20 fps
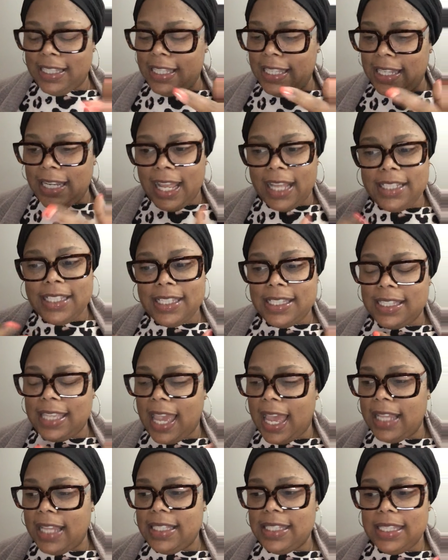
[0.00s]
then I just
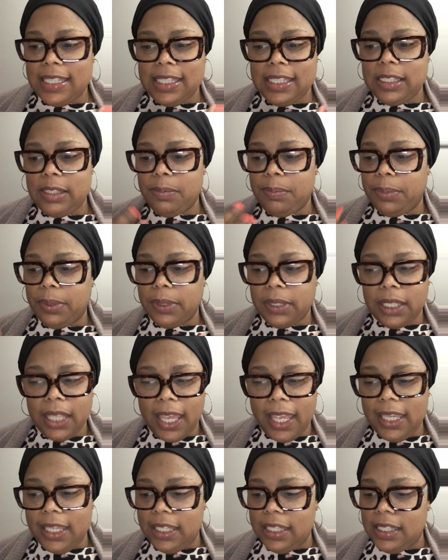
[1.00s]
got to this
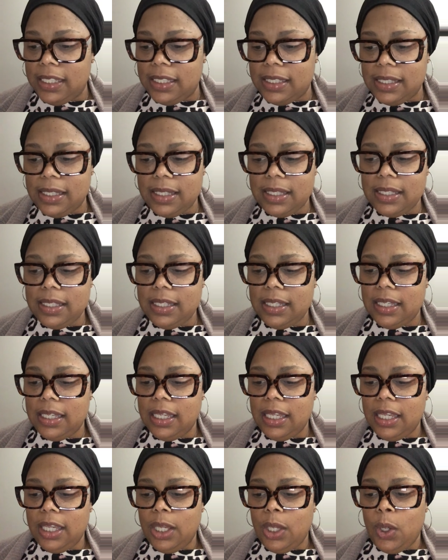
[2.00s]
place
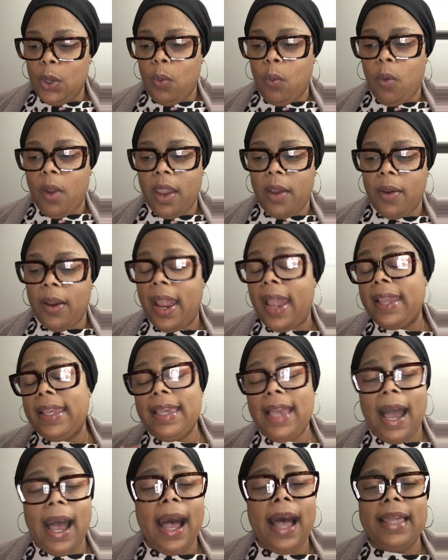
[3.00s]
where I
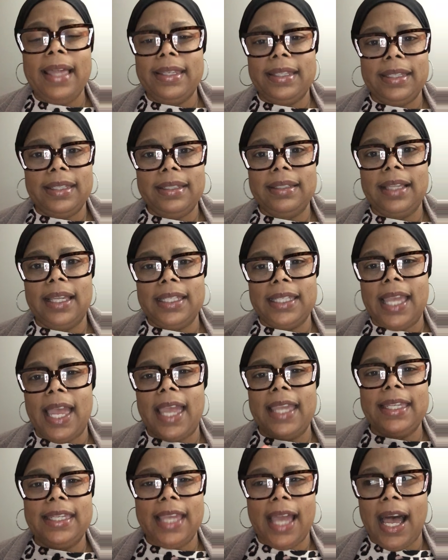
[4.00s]
got it. Like, I
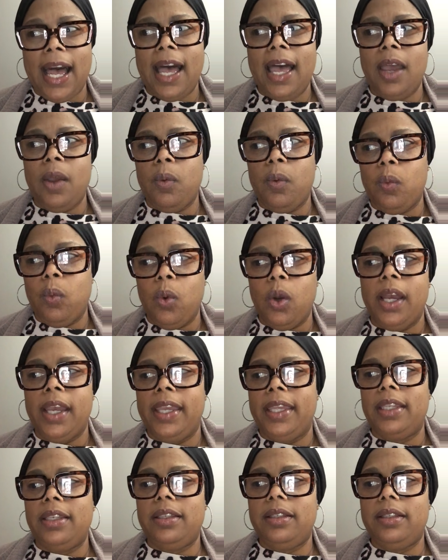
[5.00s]
got what